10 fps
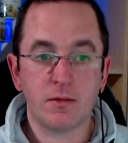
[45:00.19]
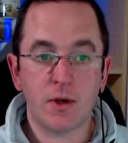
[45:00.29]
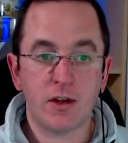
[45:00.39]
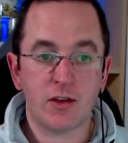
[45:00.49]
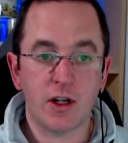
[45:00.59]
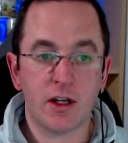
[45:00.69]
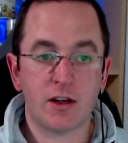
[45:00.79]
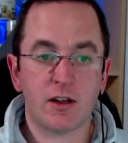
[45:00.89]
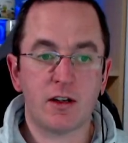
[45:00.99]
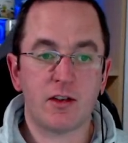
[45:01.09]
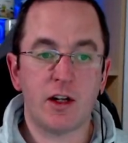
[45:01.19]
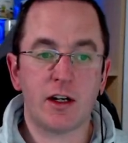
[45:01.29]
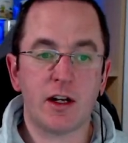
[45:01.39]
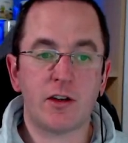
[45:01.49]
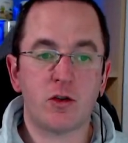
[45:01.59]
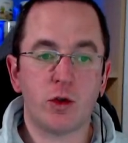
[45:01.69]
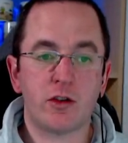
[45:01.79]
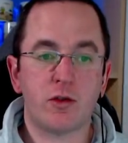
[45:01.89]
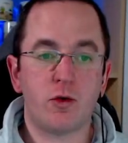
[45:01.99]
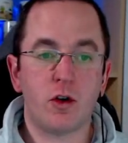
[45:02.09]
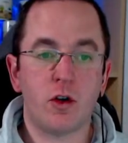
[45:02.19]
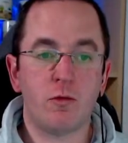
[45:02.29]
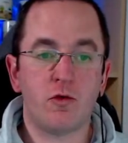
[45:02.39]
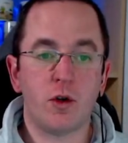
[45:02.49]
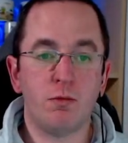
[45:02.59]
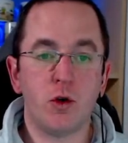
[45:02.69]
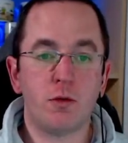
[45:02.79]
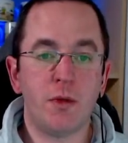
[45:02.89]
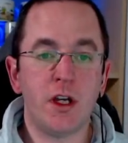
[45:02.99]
Select asterisk from book B,